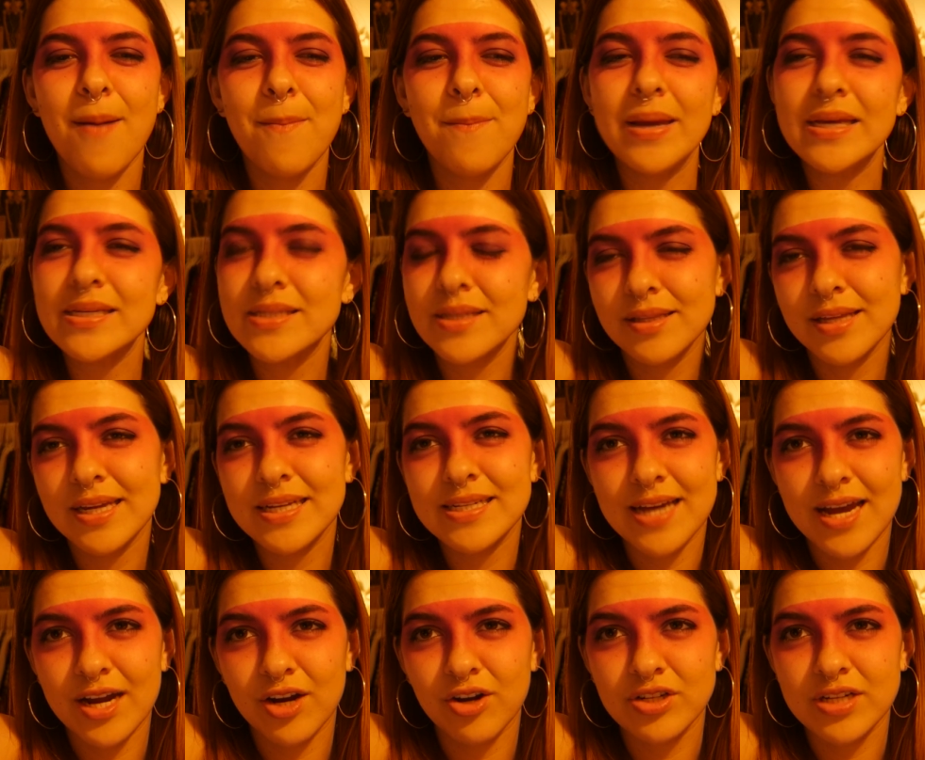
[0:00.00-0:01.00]
basically
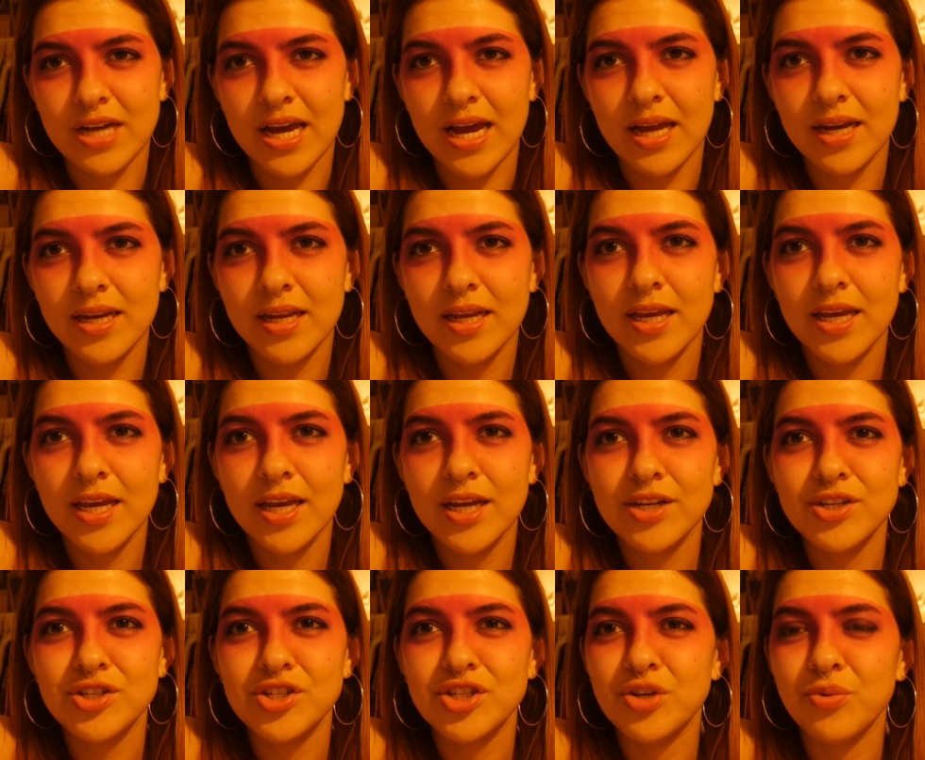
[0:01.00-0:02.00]
attack her dad,
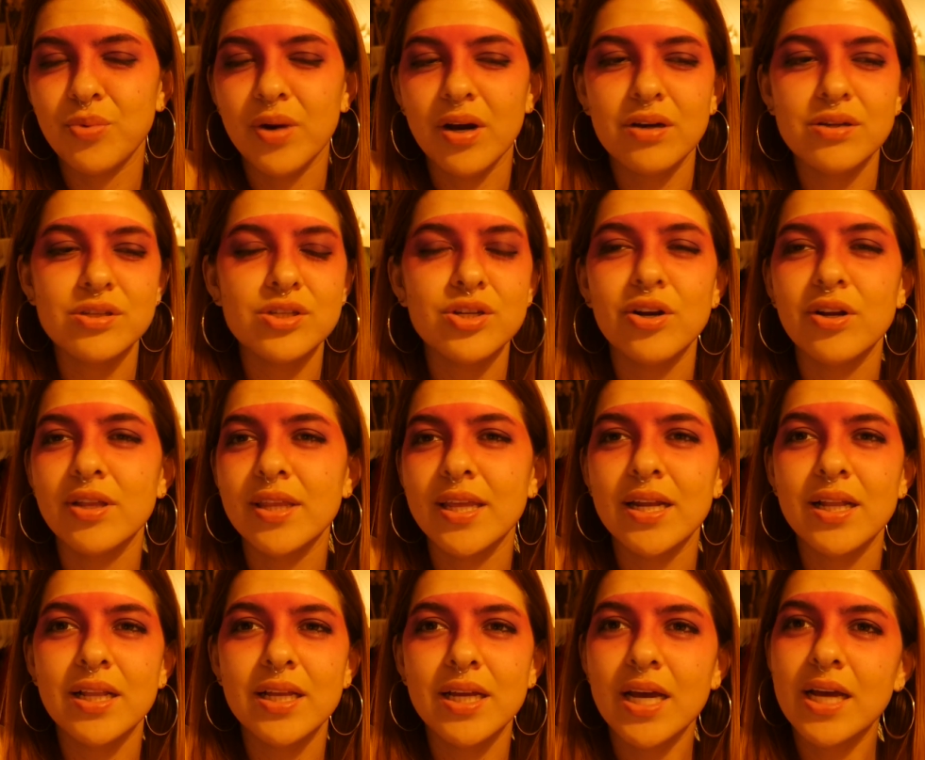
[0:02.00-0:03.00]
she wears her
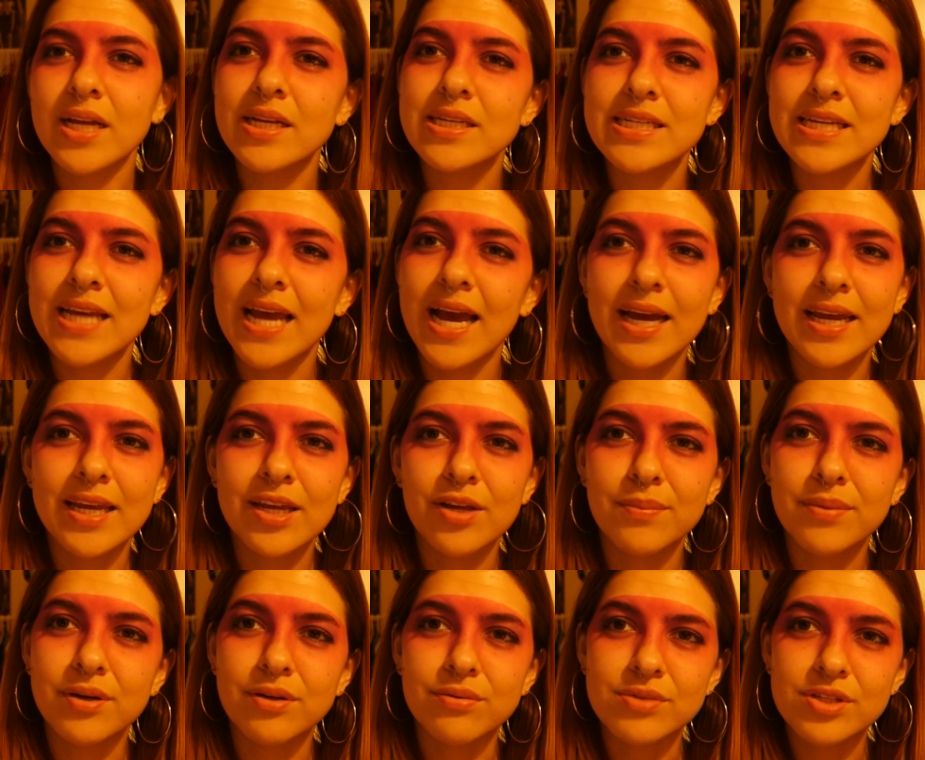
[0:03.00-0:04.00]
little cunty high heel
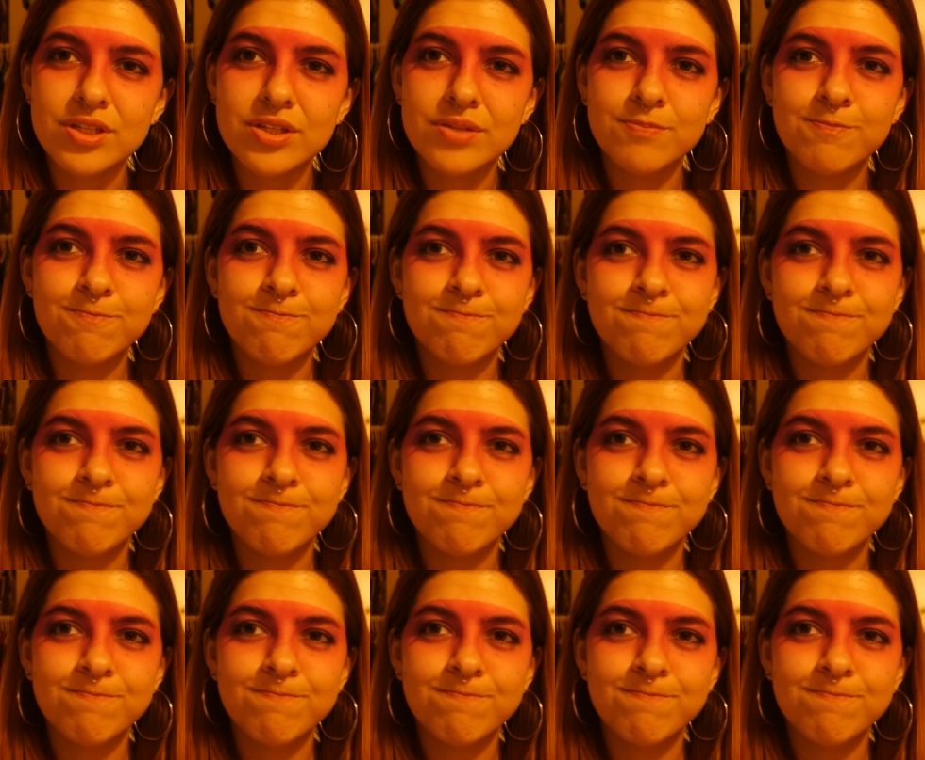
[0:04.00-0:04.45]
boots.